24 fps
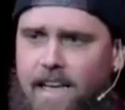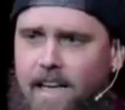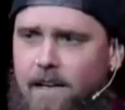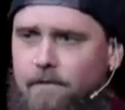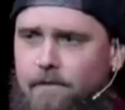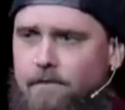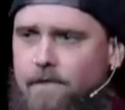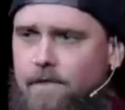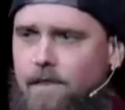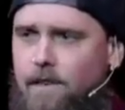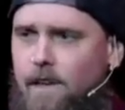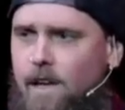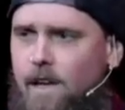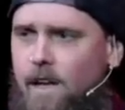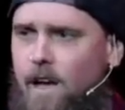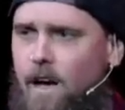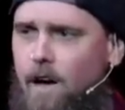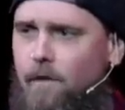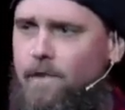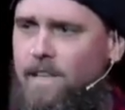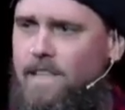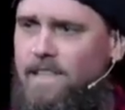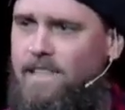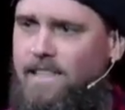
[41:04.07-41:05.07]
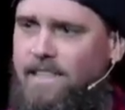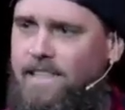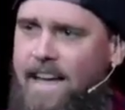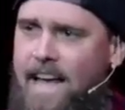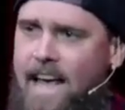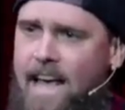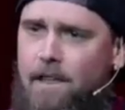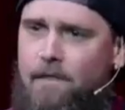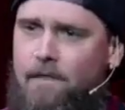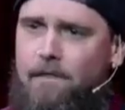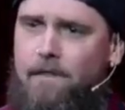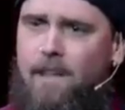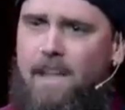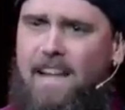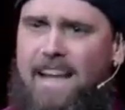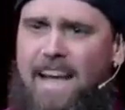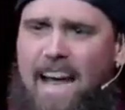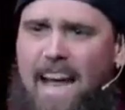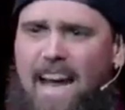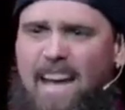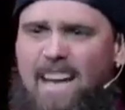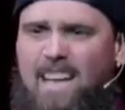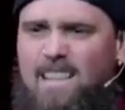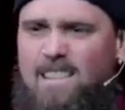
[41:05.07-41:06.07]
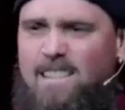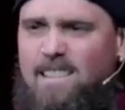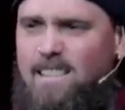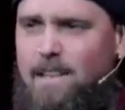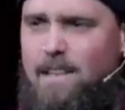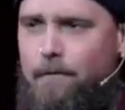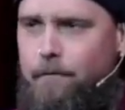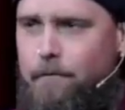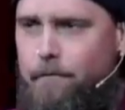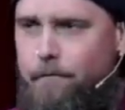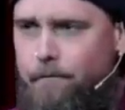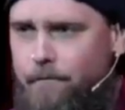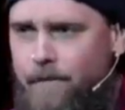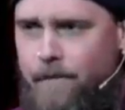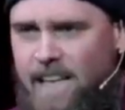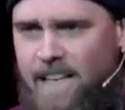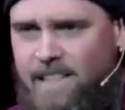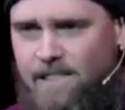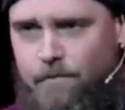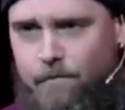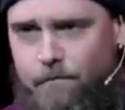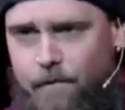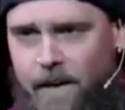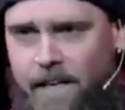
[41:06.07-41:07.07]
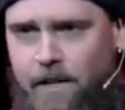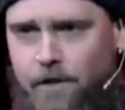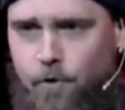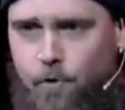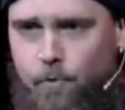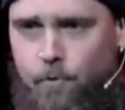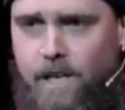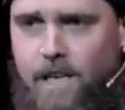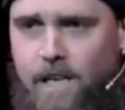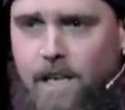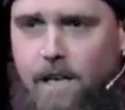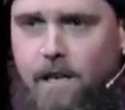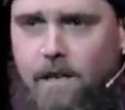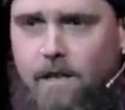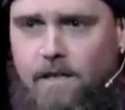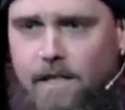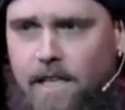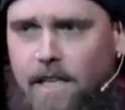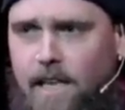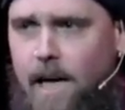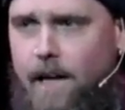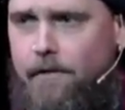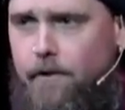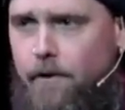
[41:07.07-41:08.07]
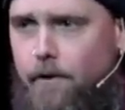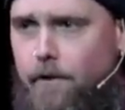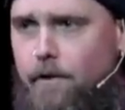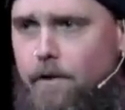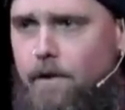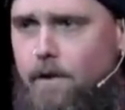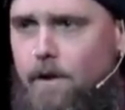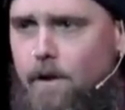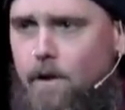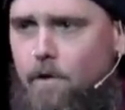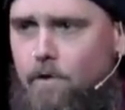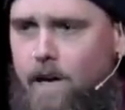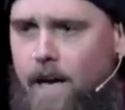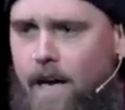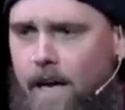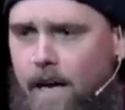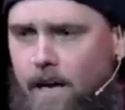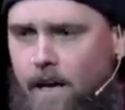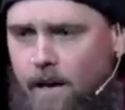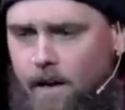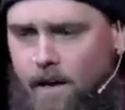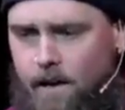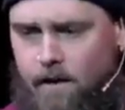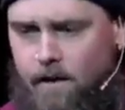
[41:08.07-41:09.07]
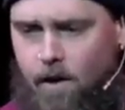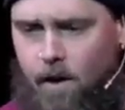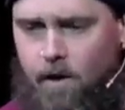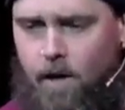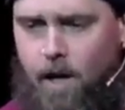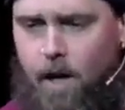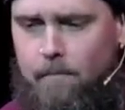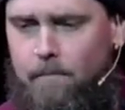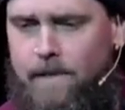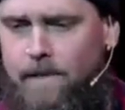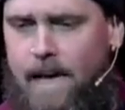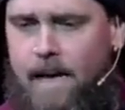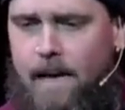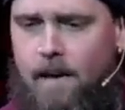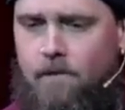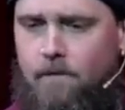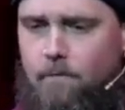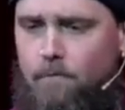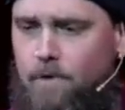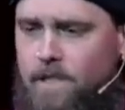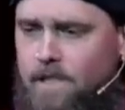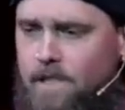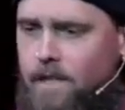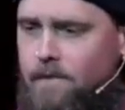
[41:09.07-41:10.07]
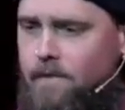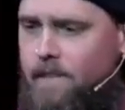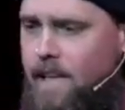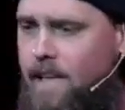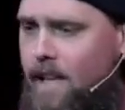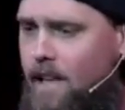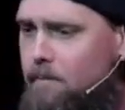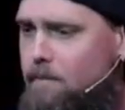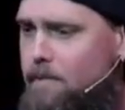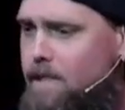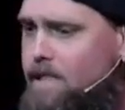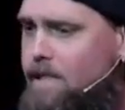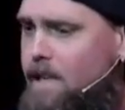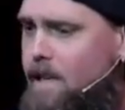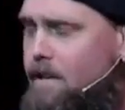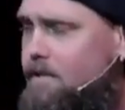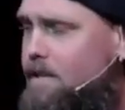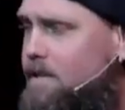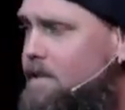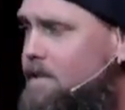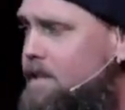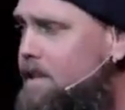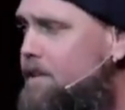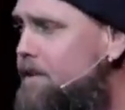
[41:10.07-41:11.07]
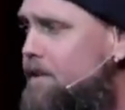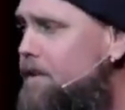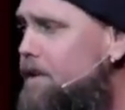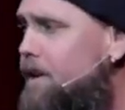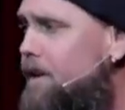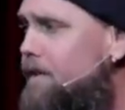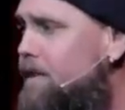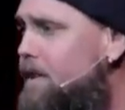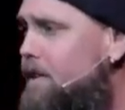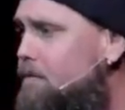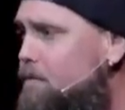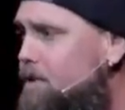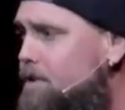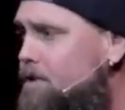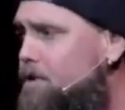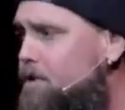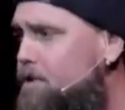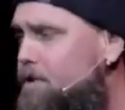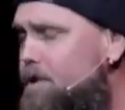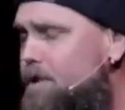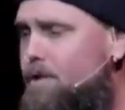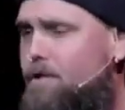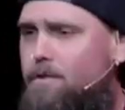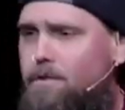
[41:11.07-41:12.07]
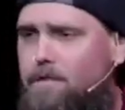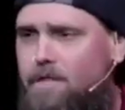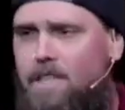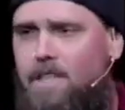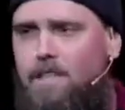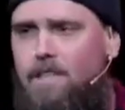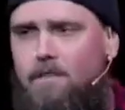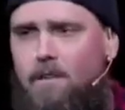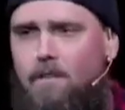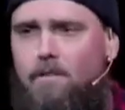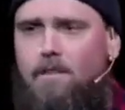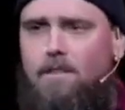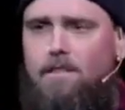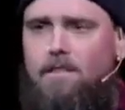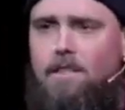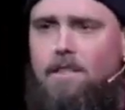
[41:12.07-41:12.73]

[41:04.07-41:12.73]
the gift of his death and his victory together, okay? Y'all come down, receive the elements down the center, and then return to your seats